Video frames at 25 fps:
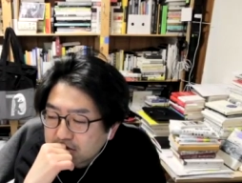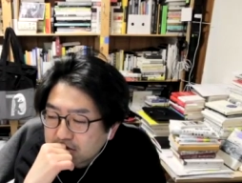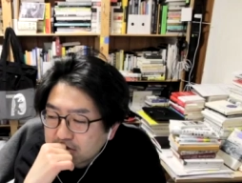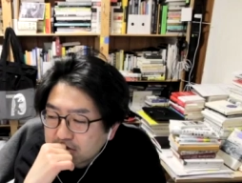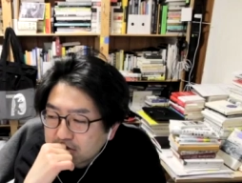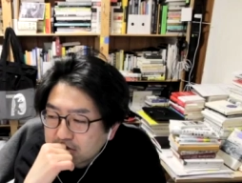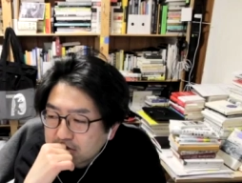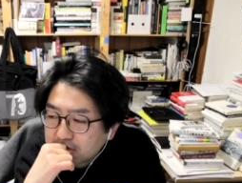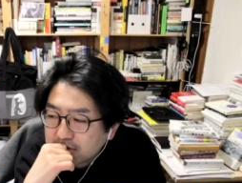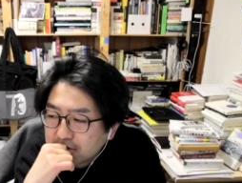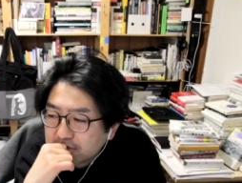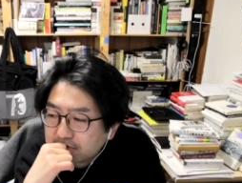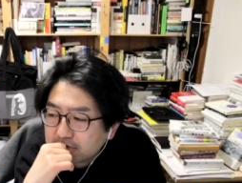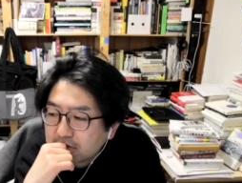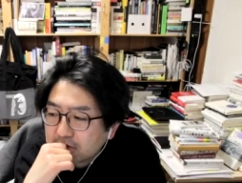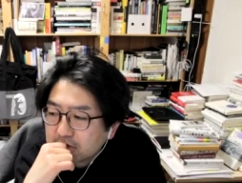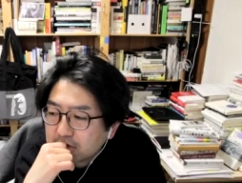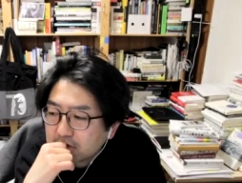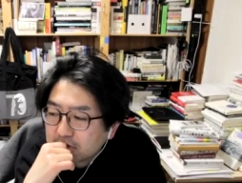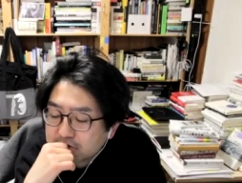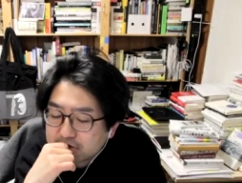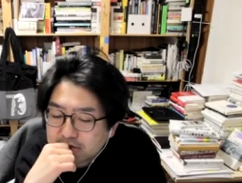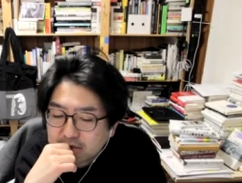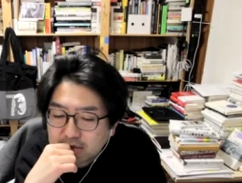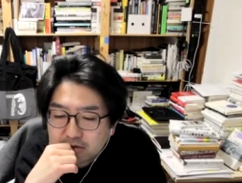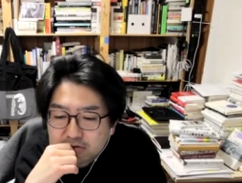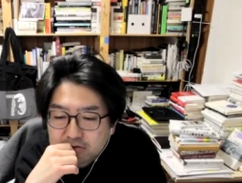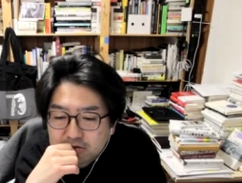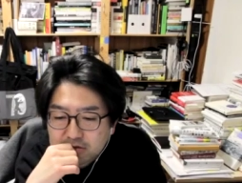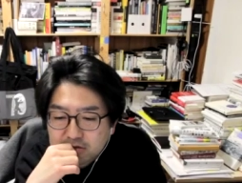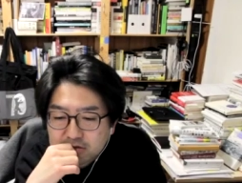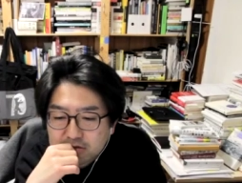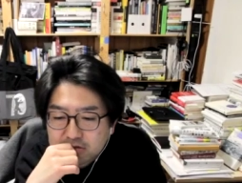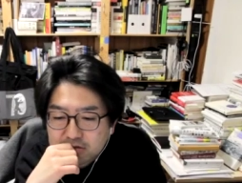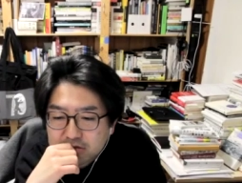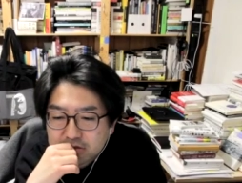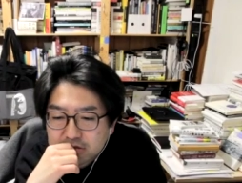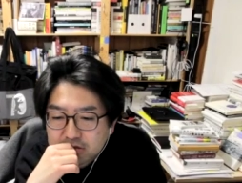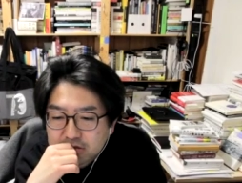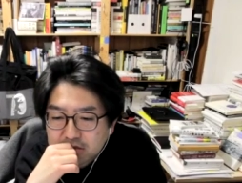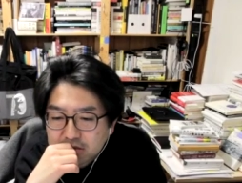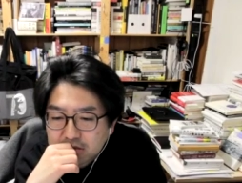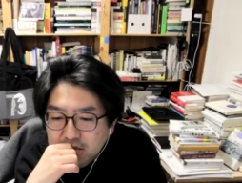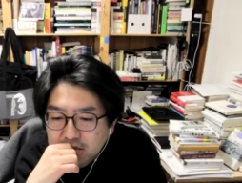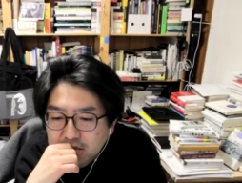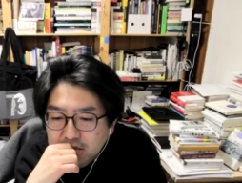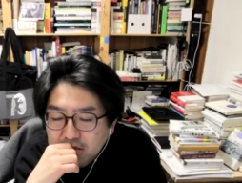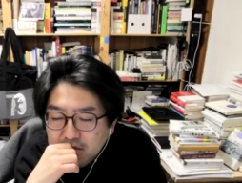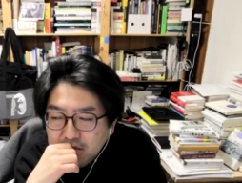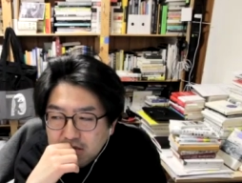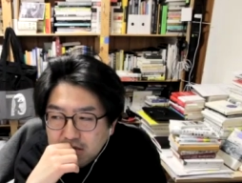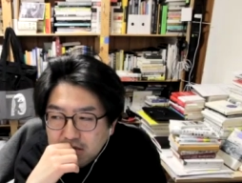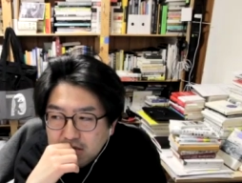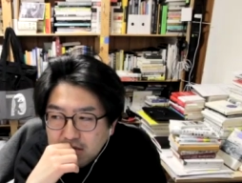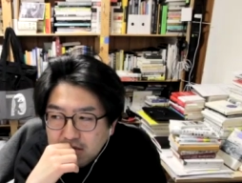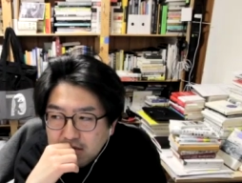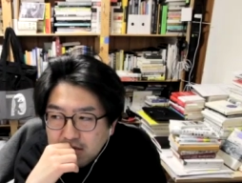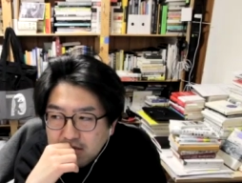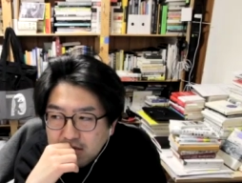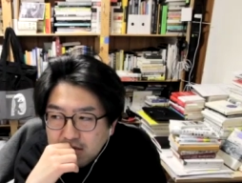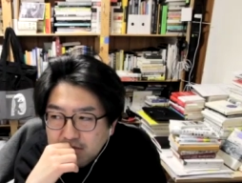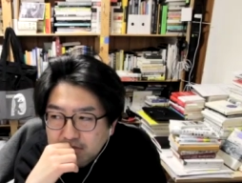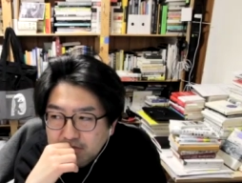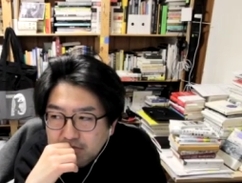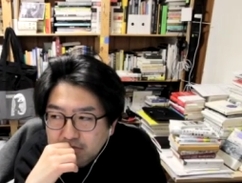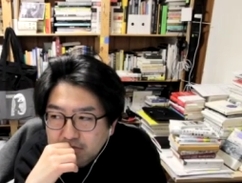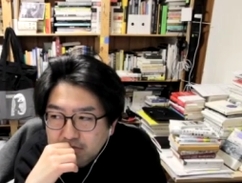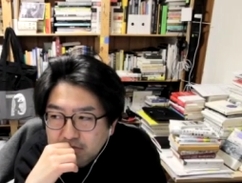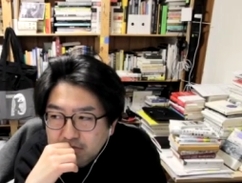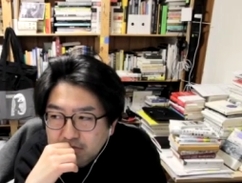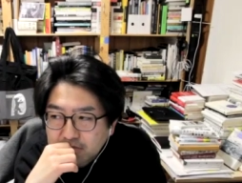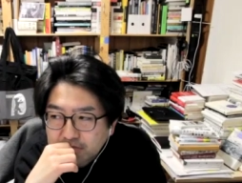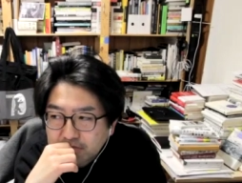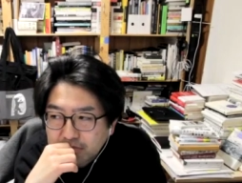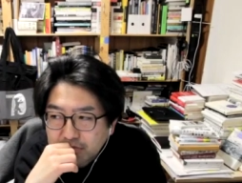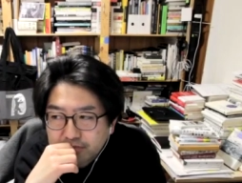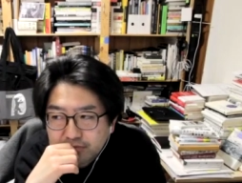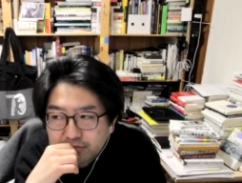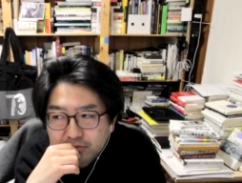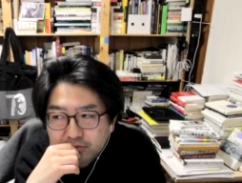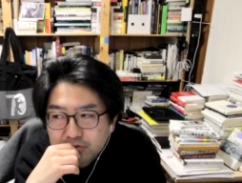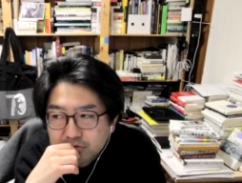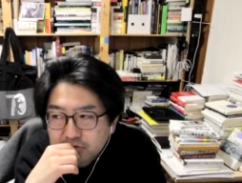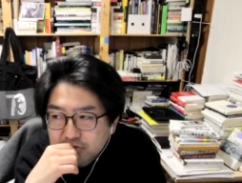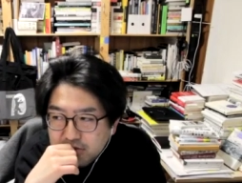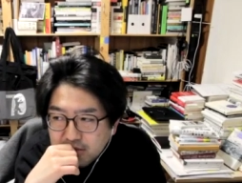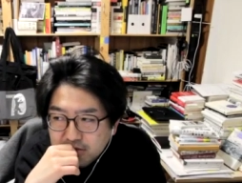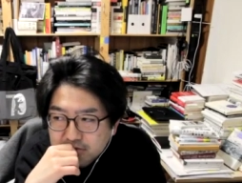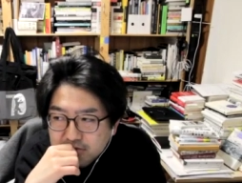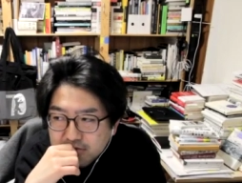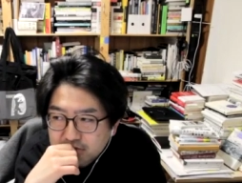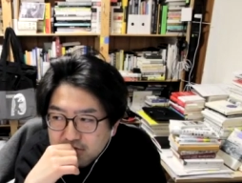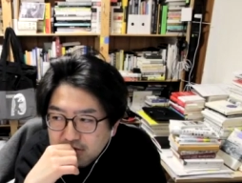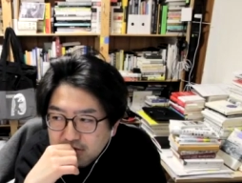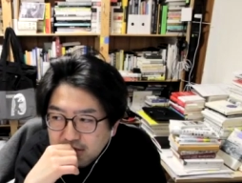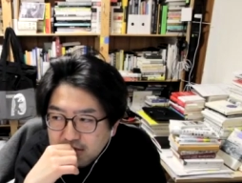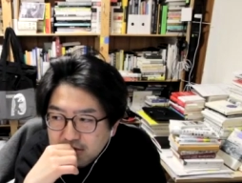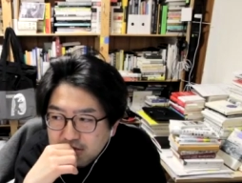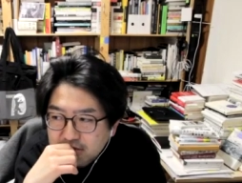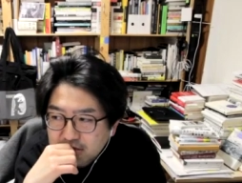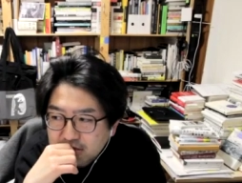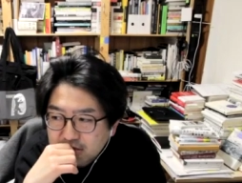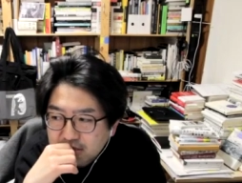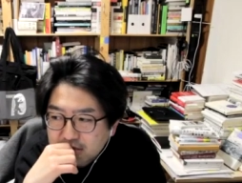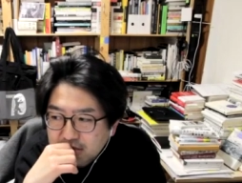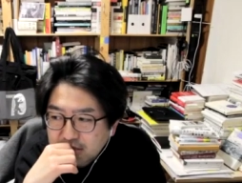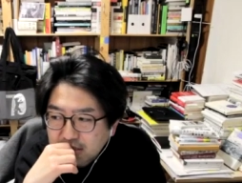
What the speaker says: lived in Los Angeles before 2019.